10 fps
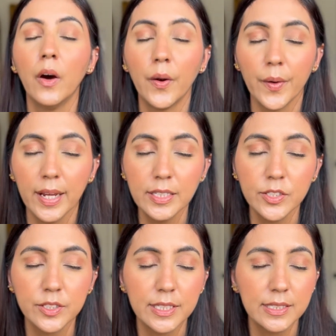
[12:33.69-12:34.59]
alright
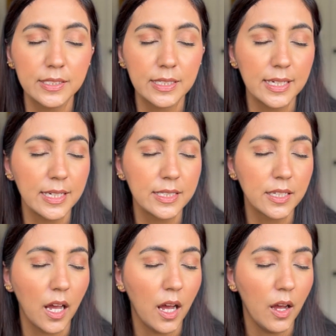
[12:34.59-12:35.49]
this is
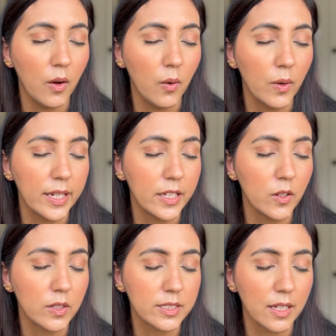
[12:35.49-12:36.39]
how it
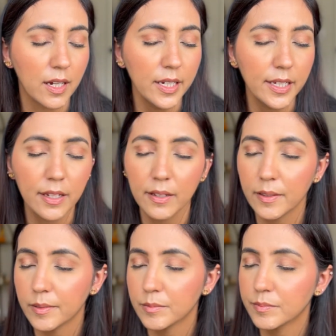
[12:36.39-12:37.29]
looks like
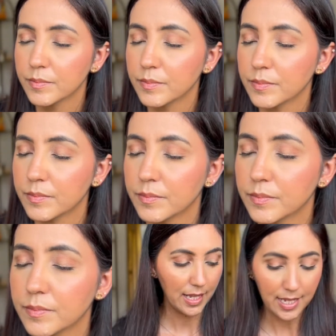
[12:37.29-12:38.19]

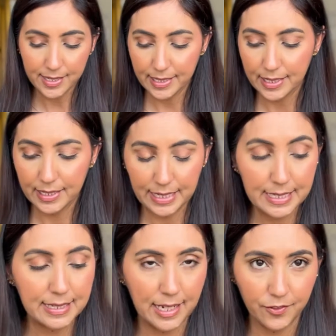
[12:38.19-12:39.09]
last thing is
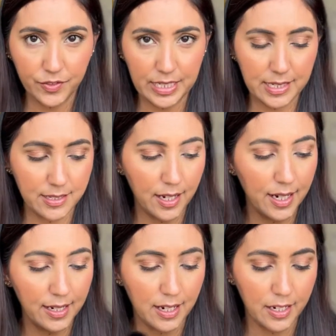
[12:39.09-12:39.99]
left is the
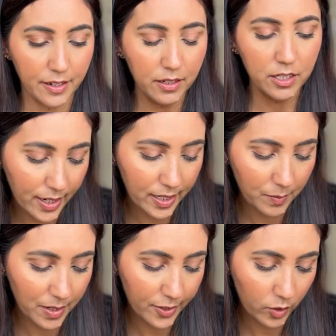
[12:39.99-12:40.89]
highlighter I
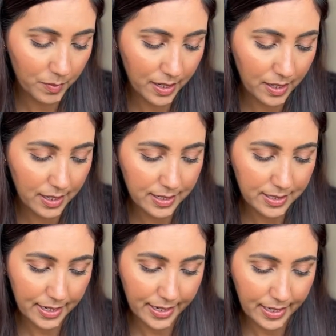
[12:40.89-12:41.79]
applied on my eyes
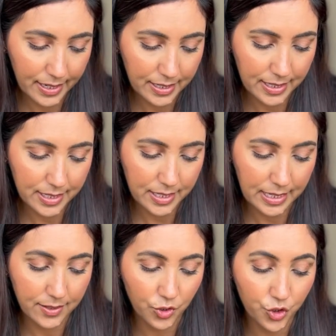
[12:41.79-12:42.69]
and it's
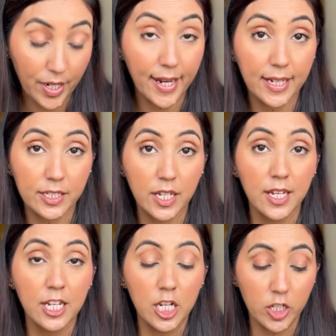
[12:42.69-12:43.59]
in the shade
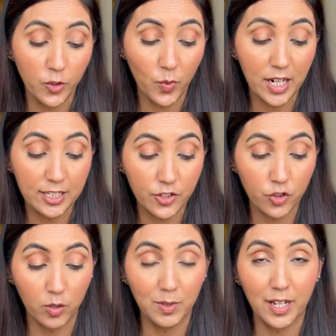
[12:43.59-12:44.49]
Divine
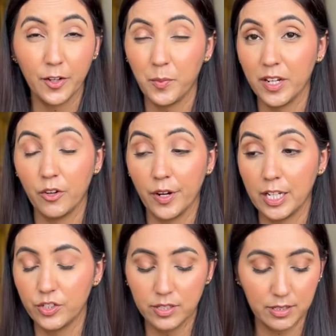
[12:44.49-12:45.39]
Strobe Light oh my god I
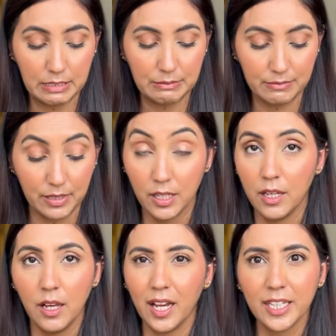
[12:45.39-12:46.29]
just
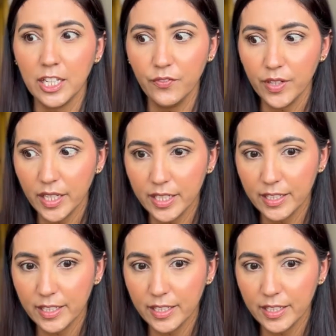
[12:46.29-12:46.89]
I keep forgetting the